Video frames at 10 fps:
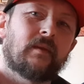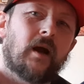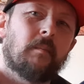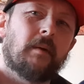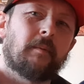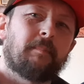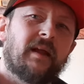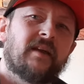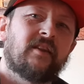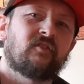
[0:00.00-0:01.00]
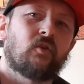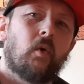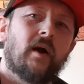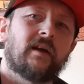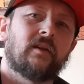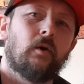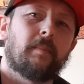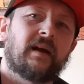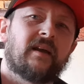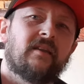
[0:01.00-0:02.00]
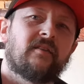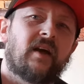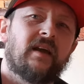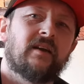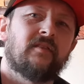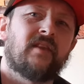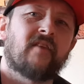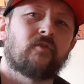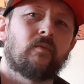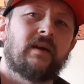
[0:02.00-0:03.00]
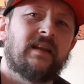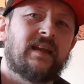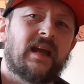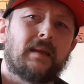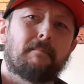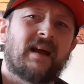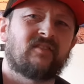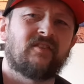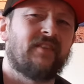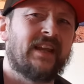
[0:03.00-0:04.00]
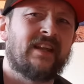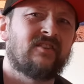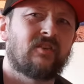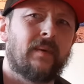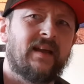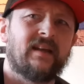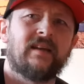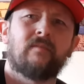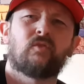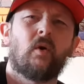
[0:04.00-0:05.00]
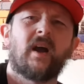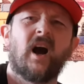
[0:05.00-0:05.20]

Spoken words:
I remember playing this quite a lot back in the day and never really getting massively into it. It's quite